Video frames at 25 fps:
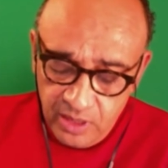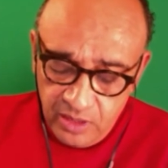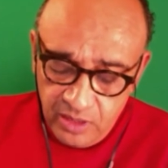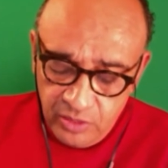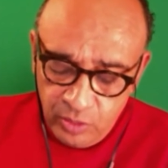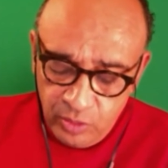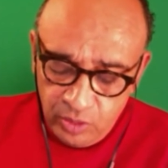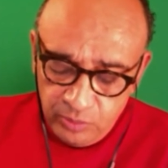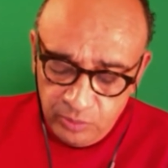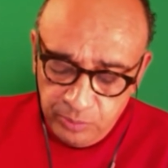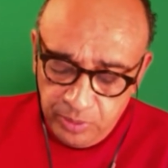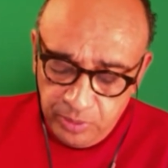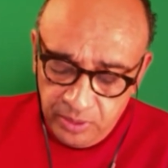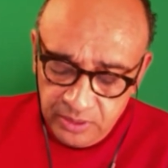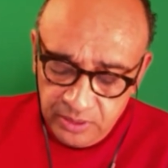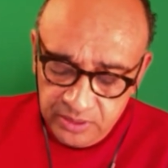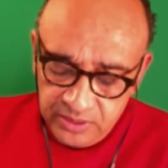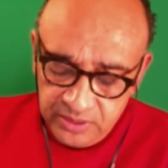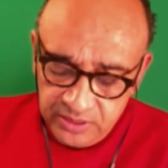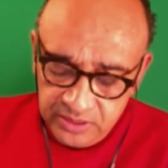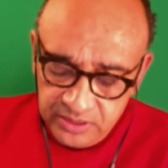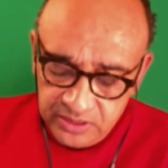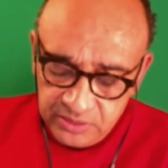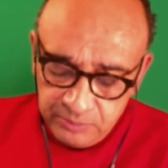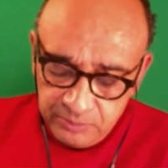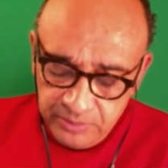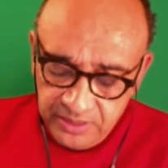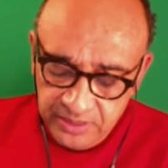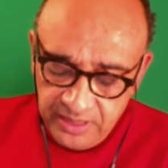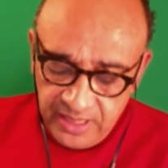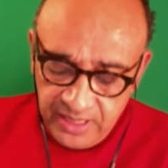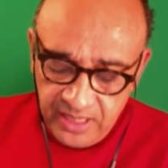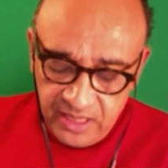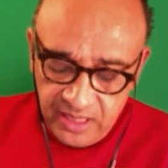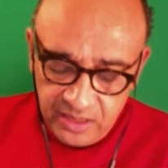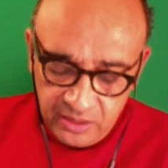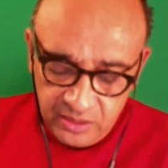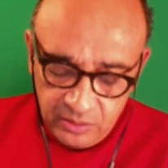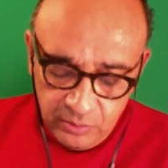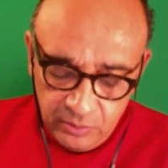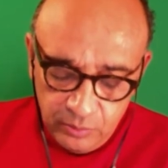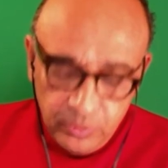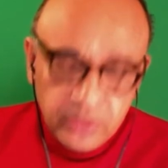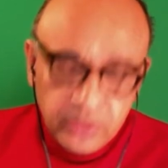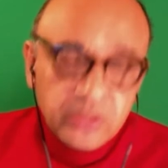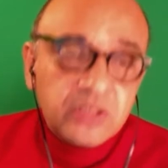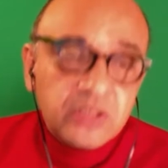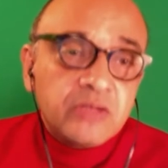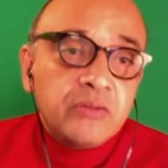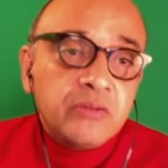thought politics began
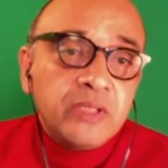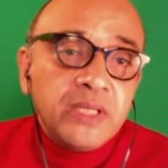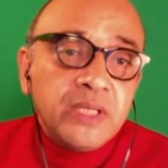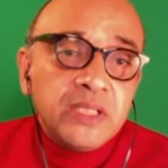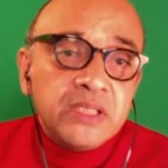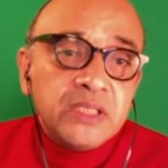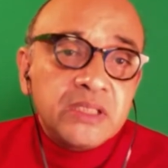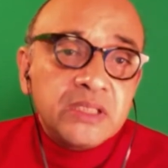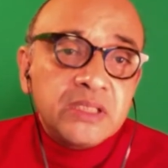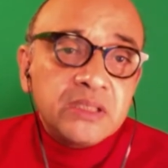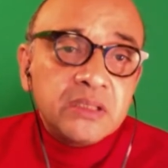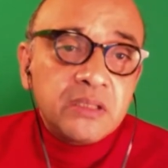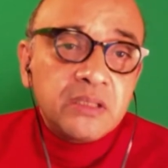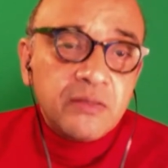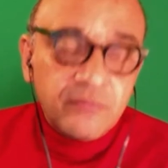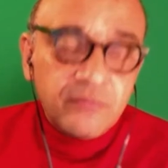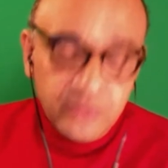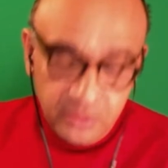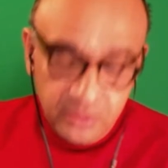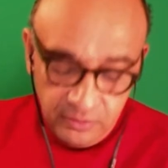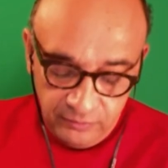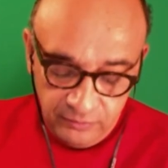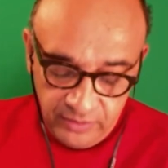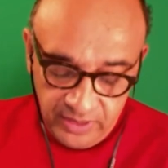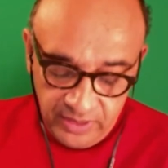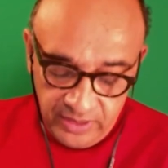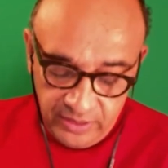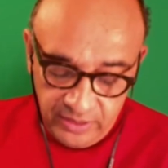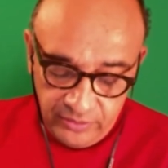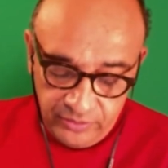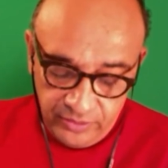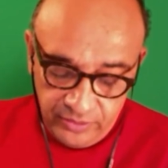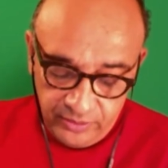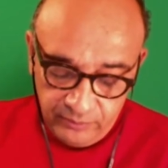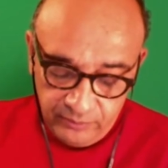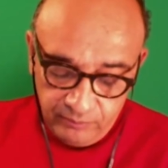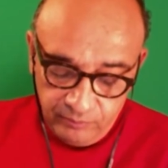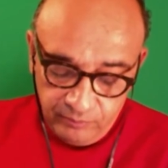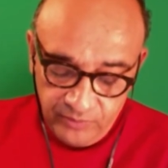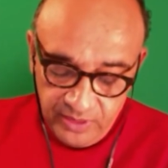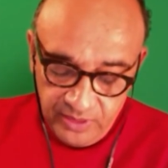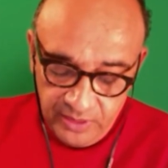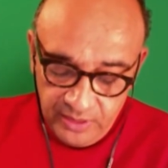with the creation of the Leviathan,